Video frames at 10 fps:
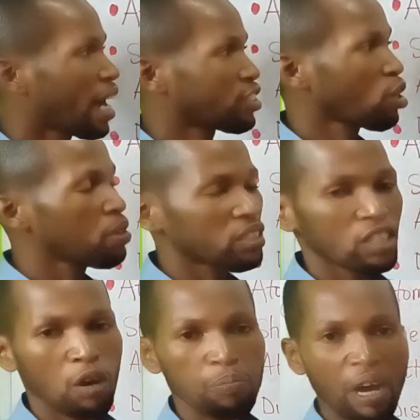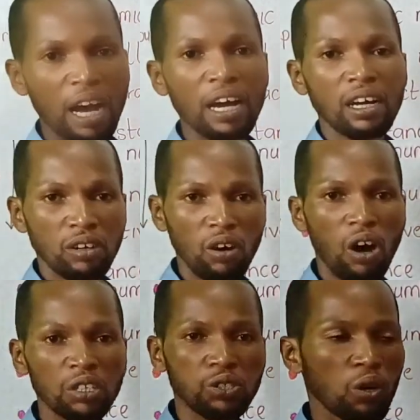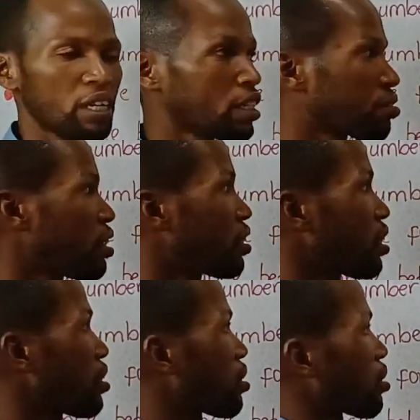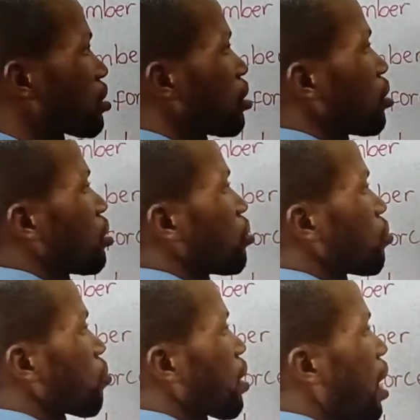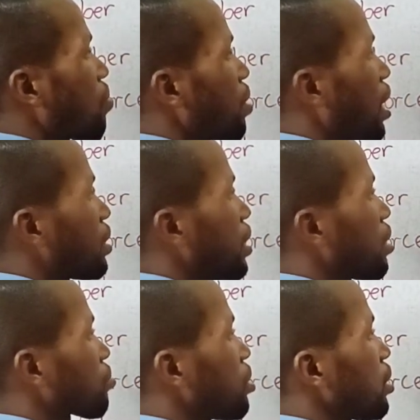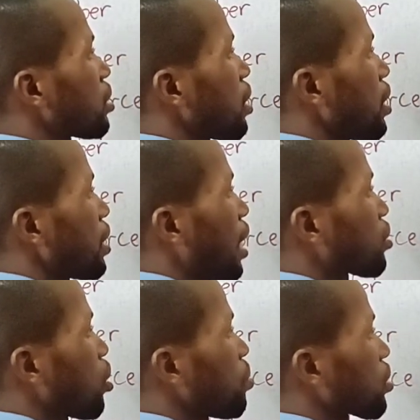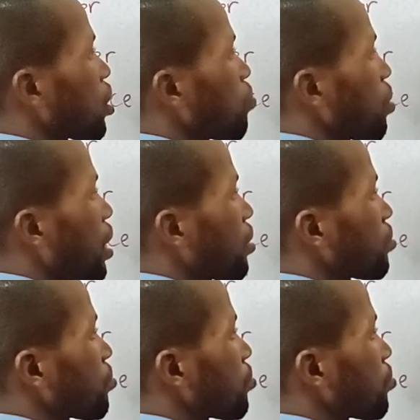atomic number also increases. We have an increase in atomic number.